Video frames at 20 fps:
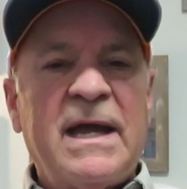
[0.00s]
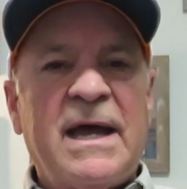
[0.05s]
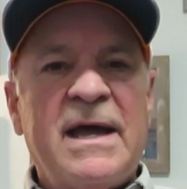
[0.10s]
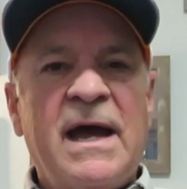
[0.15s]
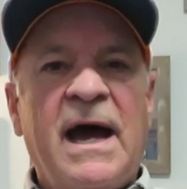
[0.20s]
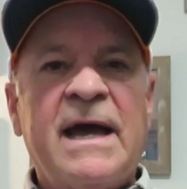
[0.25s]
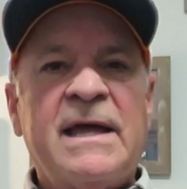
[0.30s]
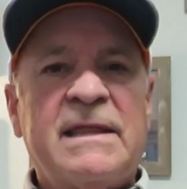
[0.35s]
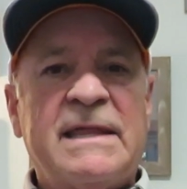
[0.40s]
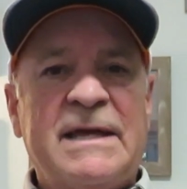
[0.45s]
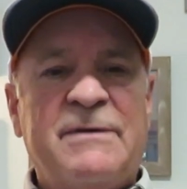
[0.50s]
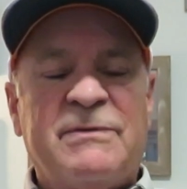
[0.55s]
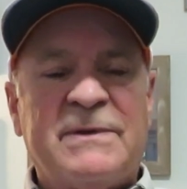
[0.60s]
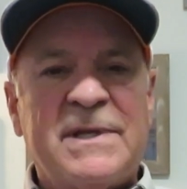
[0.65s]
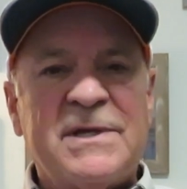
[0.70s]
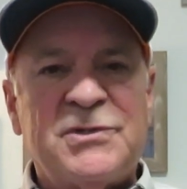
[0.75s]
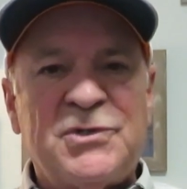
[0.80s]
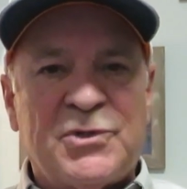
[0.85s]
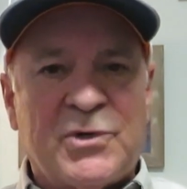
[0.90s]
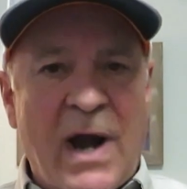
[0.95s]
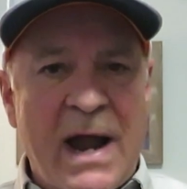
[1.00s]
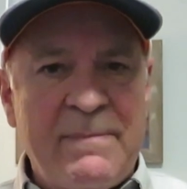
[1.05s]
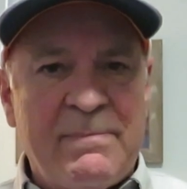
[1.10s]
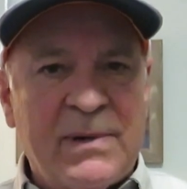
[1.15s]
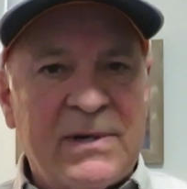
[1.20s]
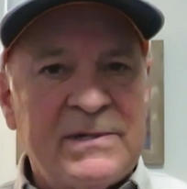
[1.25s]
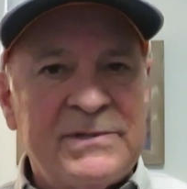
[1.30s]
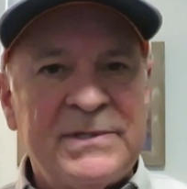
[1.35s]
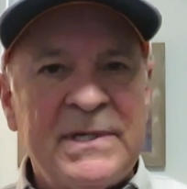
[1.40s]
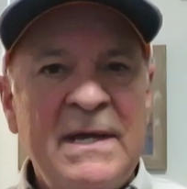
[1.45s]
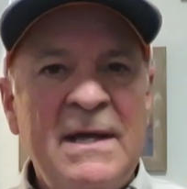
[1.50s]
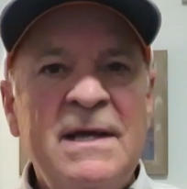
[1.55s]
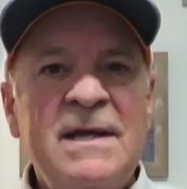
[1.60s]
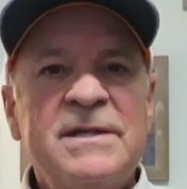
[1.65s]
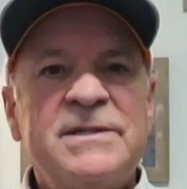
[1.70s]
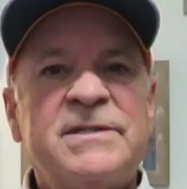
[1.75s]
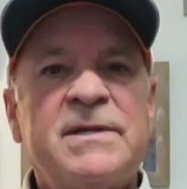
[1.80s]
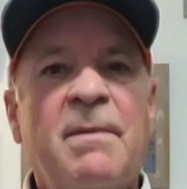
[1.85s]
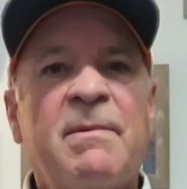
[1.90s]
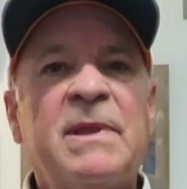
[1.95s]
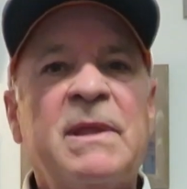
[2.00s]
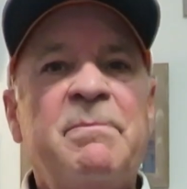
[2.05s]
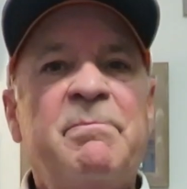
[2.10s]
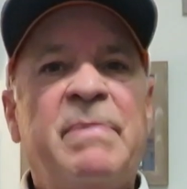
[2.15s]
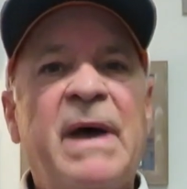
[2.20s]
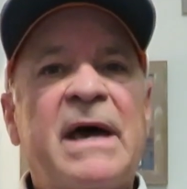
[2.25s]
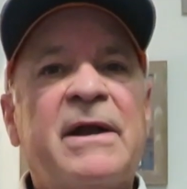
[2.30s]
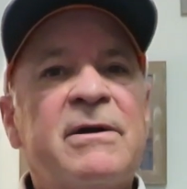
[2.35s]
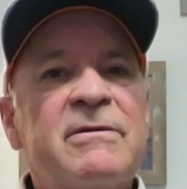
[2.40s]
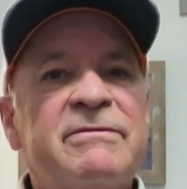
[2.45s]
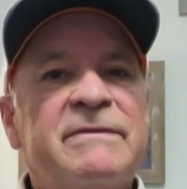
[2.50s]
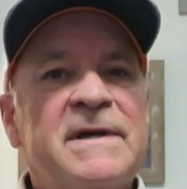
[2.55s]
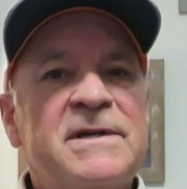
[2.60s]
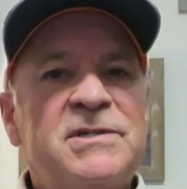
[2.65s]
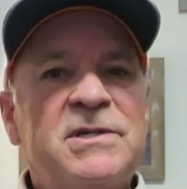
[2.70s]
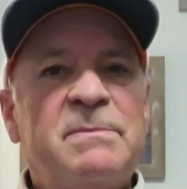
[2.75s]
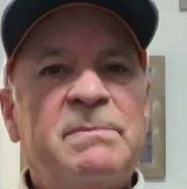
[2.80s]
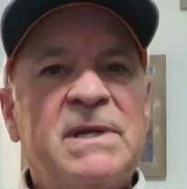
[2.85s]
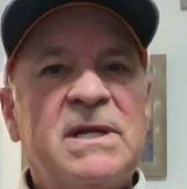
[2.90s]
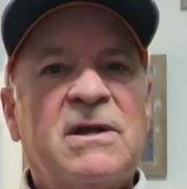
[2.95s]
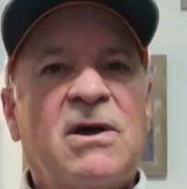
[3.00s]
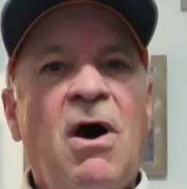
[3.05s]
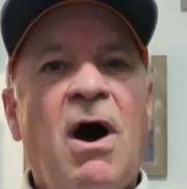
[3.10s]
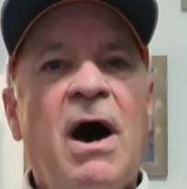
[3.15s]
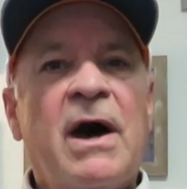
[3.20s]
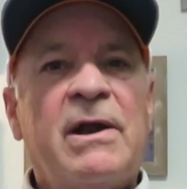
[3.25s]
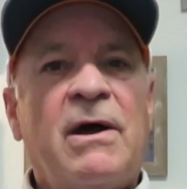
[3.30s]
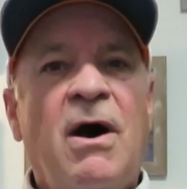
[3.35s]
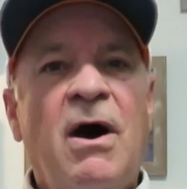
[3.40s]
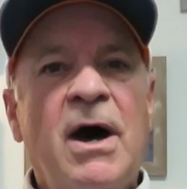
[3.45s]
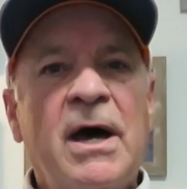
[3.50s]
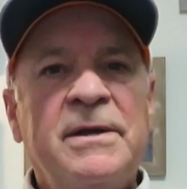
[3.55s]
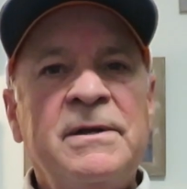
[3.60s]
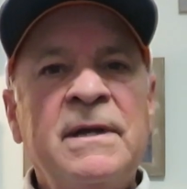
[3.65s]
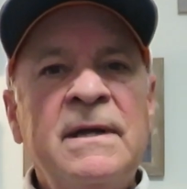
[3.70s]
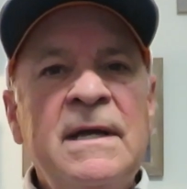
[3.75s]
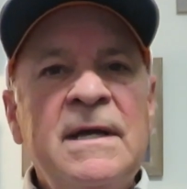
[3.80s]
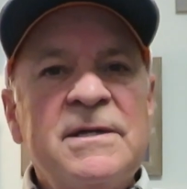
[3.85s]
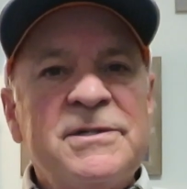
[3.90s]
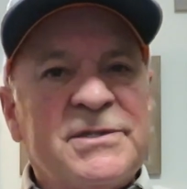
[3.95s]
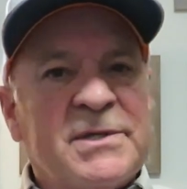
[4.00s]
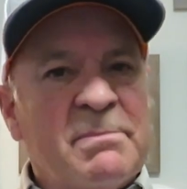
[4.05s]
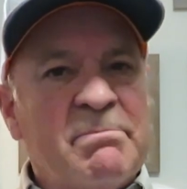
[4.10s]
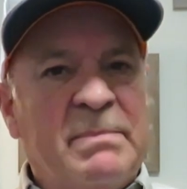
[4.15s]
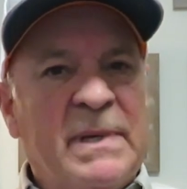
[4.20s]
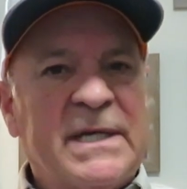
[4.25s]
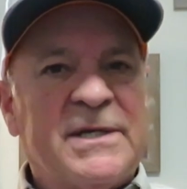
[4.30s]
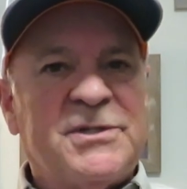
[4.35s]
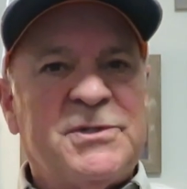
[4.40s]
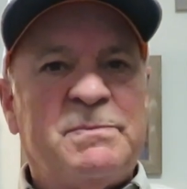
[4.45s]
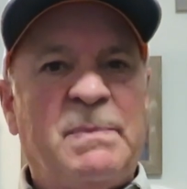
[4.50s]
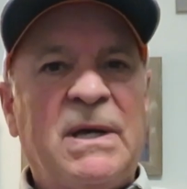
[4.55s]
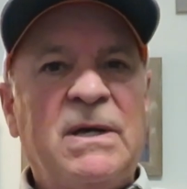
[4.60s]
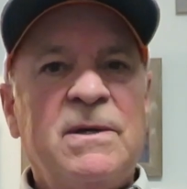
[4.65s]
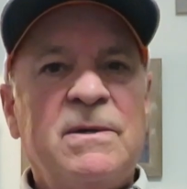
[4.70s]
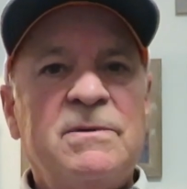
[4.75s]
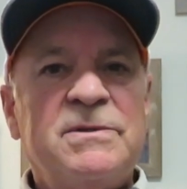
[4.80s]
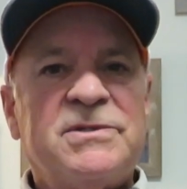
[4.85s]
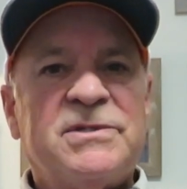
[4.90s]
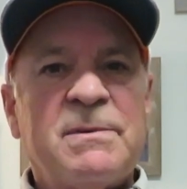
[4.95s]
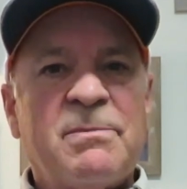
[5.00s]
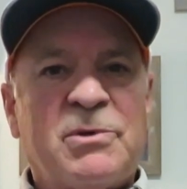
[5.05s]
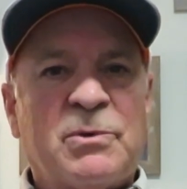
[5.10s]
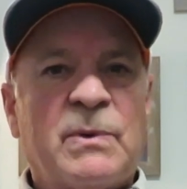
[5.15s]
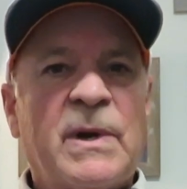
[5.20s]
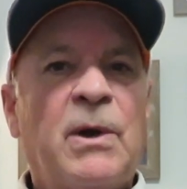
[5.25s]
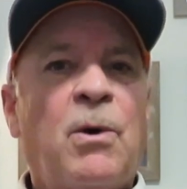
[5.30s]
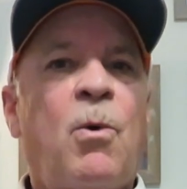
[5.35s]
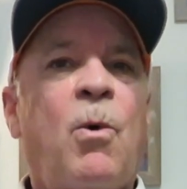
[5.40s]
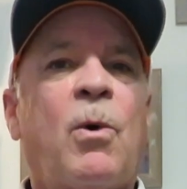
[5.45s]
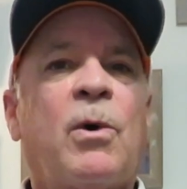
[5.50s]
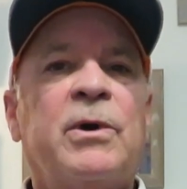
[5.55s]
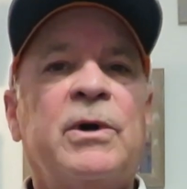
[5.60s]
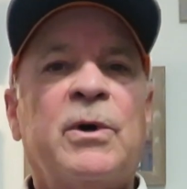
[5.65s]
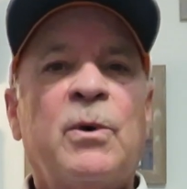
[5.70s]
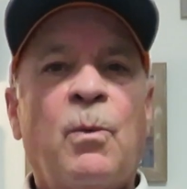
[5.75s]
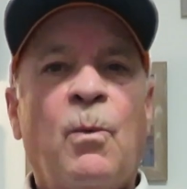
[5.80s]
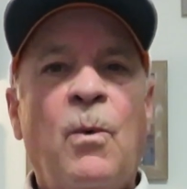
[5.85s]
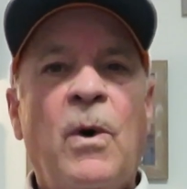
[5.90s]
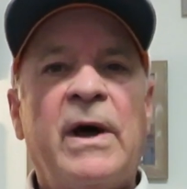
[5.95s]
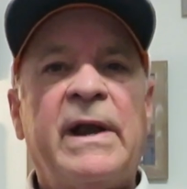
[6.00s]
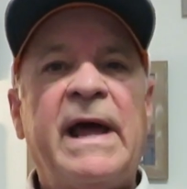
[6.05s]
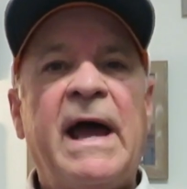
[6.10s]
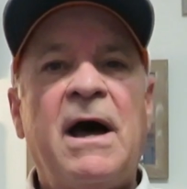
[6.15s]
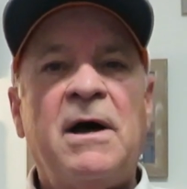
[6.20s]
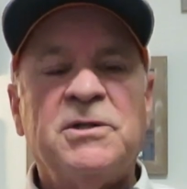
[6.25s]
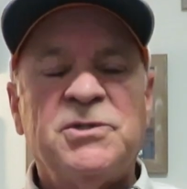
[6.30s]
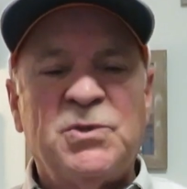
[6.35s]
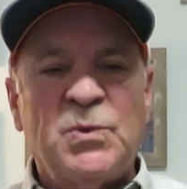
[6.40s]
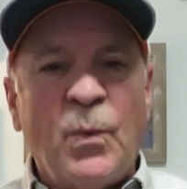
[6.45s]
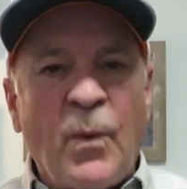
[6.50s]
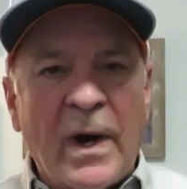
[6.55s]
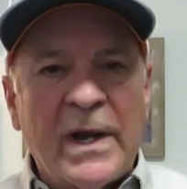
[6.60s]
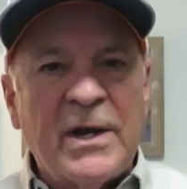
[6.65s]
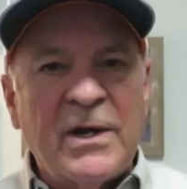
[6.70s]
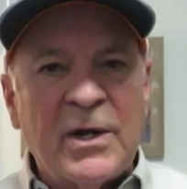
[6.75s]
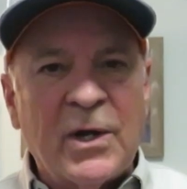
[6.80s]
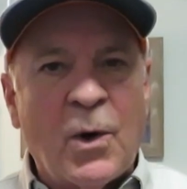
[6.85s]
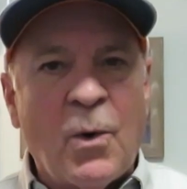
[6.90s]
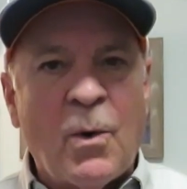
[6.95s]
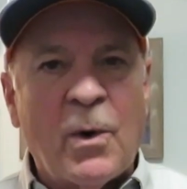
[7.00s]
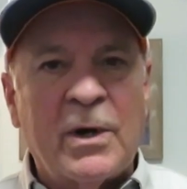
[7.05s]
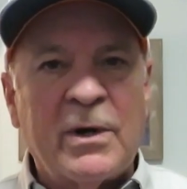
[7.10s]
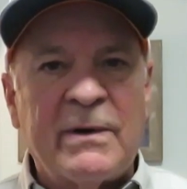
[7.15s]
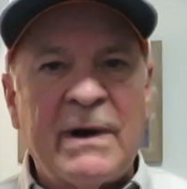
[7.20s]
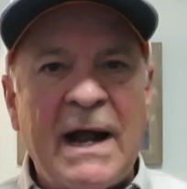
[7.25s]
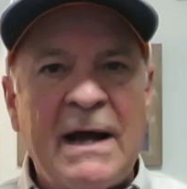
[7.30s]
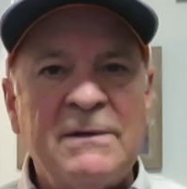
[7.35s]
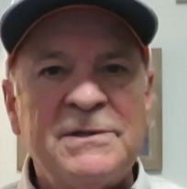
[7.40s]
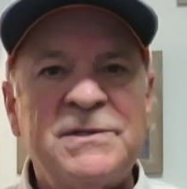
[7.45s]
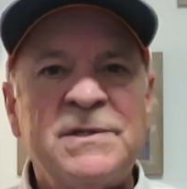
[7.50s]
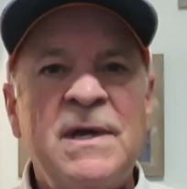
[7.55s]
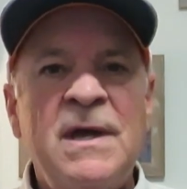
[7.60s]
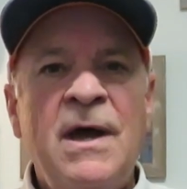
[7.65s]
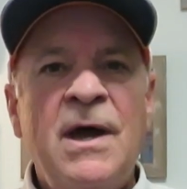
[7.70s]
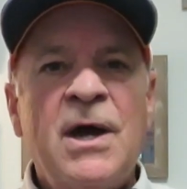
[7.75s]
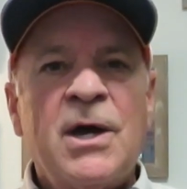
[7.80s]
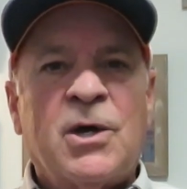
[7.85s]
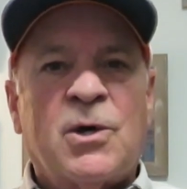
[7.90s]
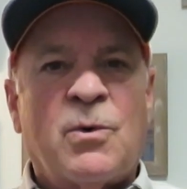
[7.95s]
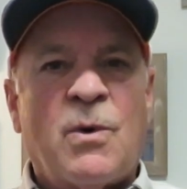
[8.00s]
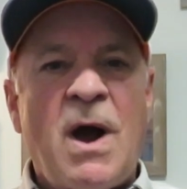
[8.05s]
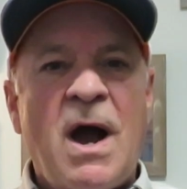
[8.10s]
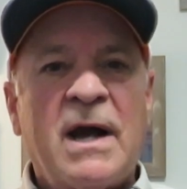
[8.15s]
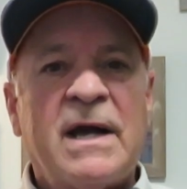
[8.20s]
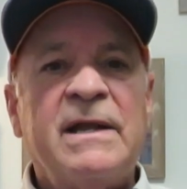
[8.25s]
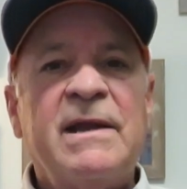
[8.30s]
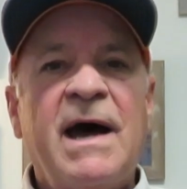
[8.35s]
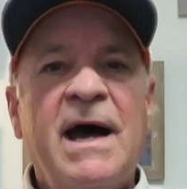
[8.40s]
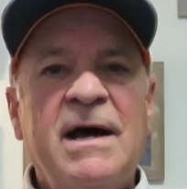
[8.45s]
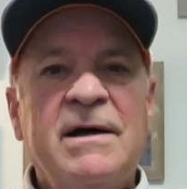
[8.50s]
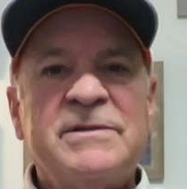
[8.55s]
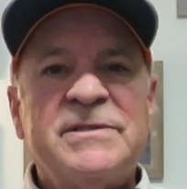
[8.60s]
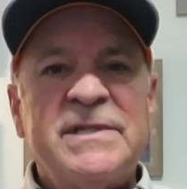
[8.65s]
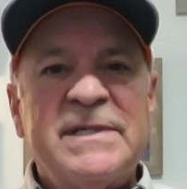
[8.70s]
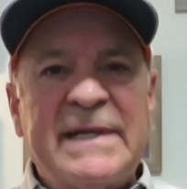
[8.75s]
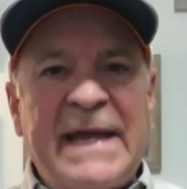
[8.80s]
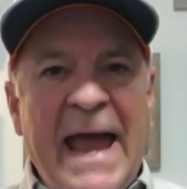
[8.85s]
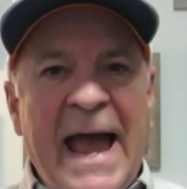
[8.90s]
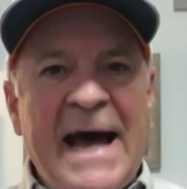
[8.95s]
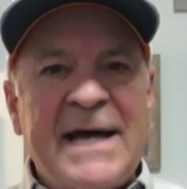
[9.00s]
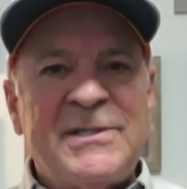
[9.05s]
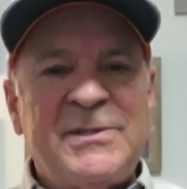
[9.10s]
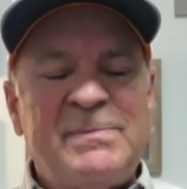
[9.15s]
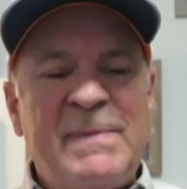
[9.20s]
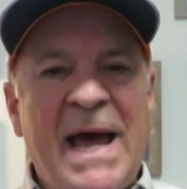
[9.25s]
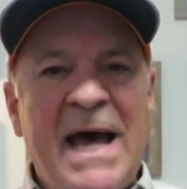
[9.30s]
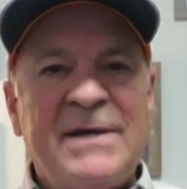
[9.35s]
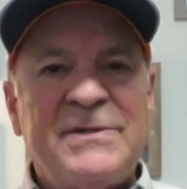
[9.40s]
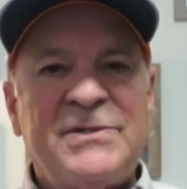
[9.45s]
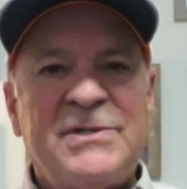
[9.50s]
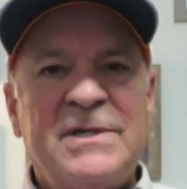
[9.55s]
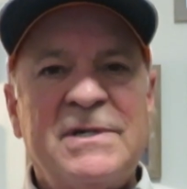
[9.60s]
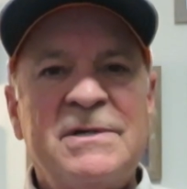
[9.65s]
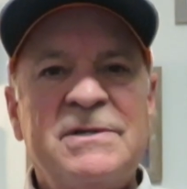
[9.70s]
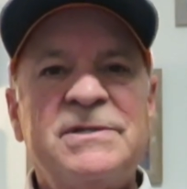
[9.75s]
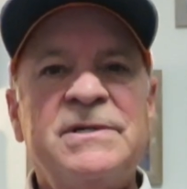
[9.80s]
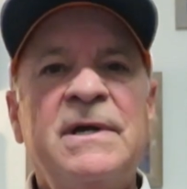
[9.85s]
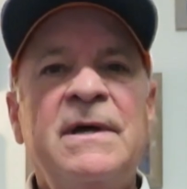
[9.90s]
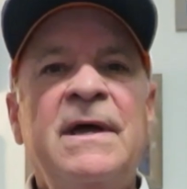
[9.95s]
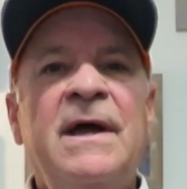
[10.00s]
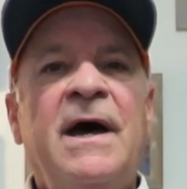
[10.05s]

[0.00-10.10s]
I think for the stripers, some of the better fish have been caught on some big spoons, some 3/4, 1 ounce, 1 1/4 ounce crocodiles and Castmasters.